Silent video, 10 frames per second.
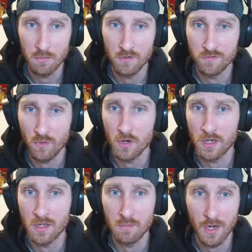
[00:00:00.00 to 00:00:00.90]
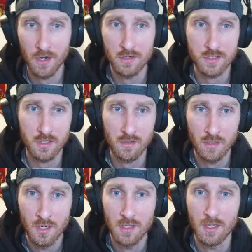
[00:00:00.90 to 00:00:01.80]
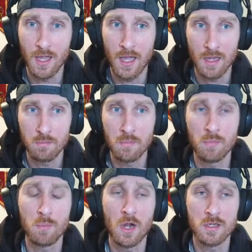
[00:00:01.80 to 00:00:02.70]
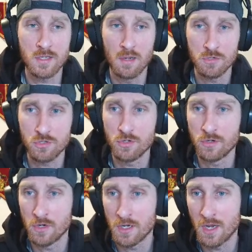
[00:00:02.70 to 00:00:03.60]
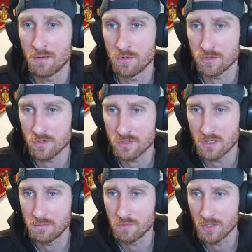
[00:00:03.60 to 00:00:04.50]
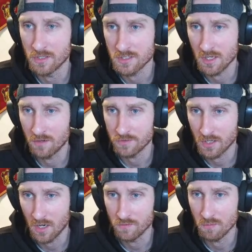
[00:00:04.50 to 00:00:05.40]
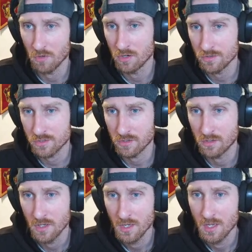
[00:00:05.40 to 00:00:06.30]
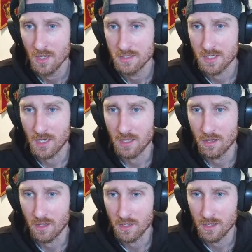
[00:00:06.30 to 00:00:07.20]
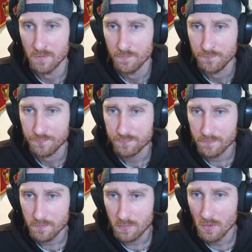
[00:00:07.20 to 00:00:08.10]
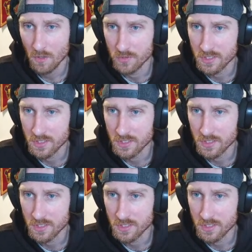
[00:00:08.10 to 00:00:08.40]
before him: Harrison, Ladd, Brian Thomas Jr., and Neighbors. So it's going to be really tough to kind of emerge, and taking the, once